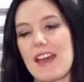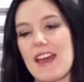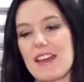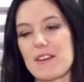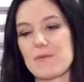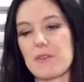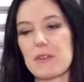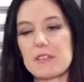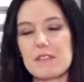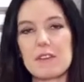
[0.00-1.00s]
And for
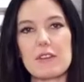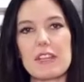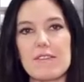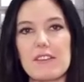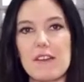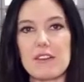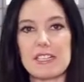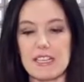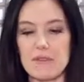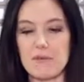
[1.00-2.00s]
those of you that have never
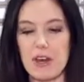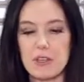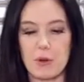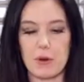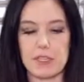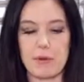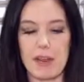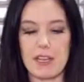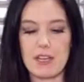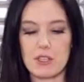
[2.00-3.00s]
seen fresh
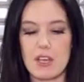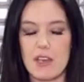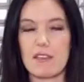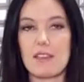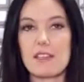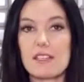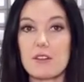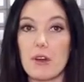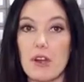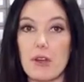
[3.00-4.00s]
horseradish, this
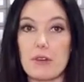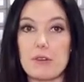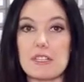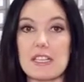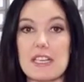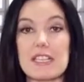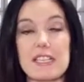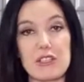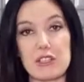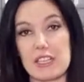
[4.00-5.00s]
grows
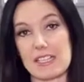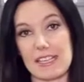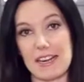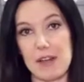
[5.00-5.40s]
indigenous in